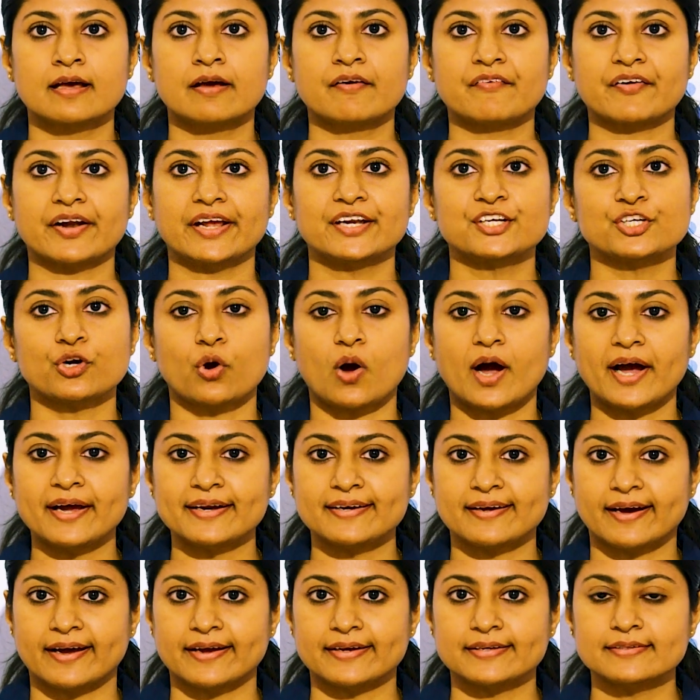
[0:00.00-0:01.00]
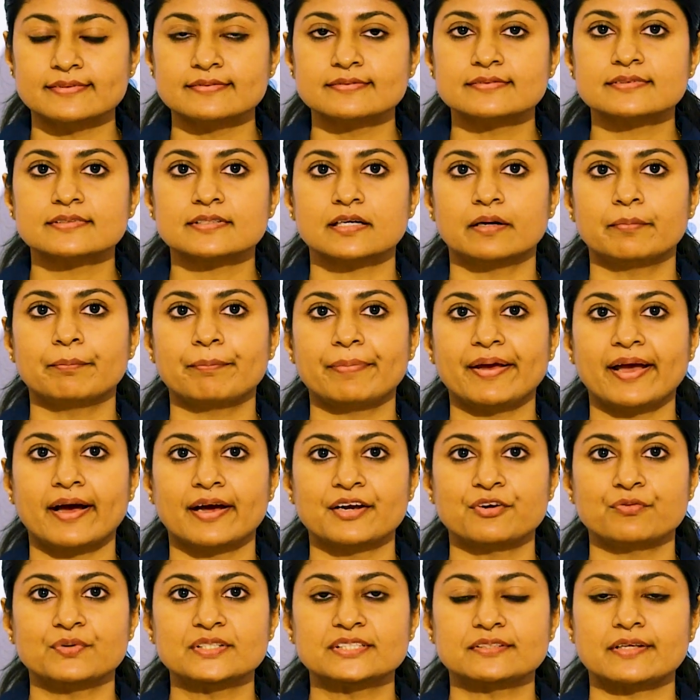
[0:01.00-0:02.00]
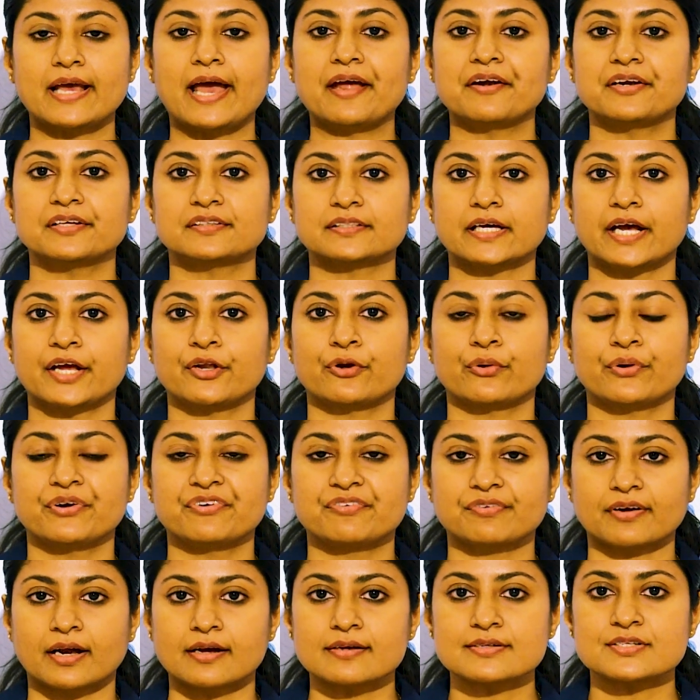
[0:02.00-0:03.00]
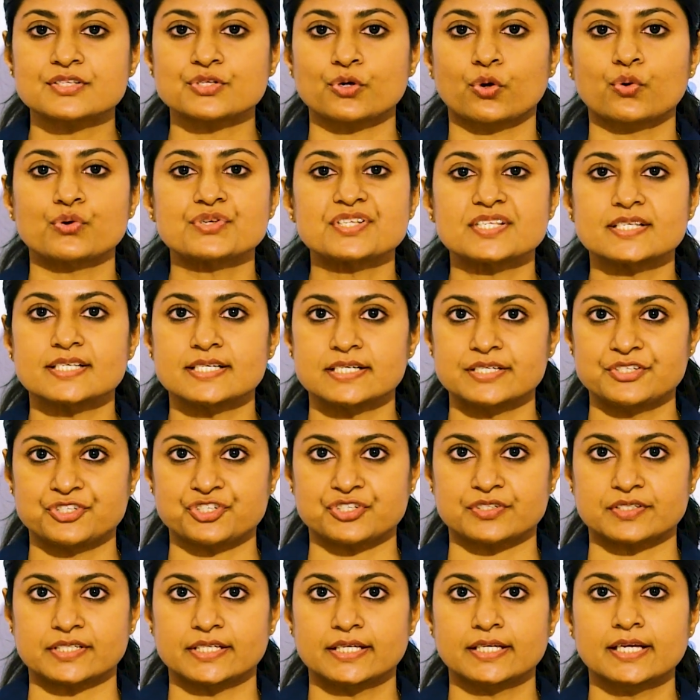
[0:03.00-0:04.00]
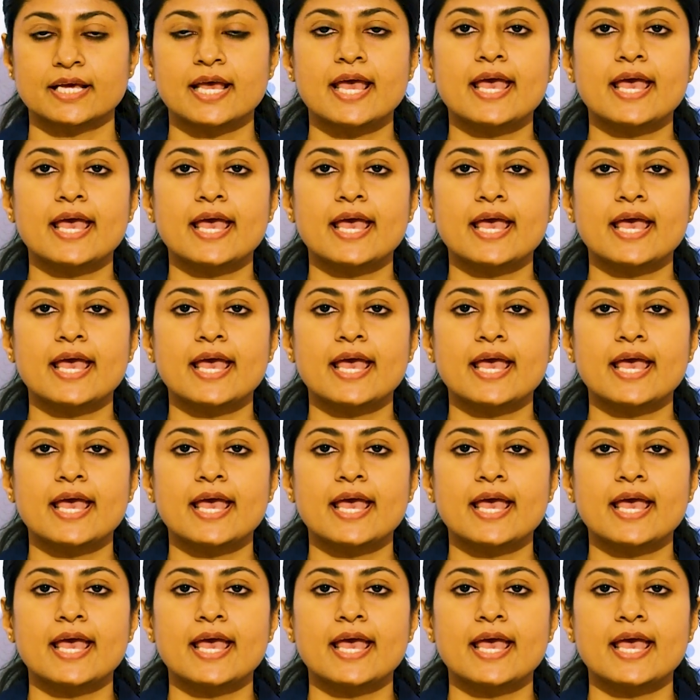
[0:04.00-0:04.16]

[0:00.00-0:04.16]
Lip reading: radioiodine compared with antithyroid drugs or surgery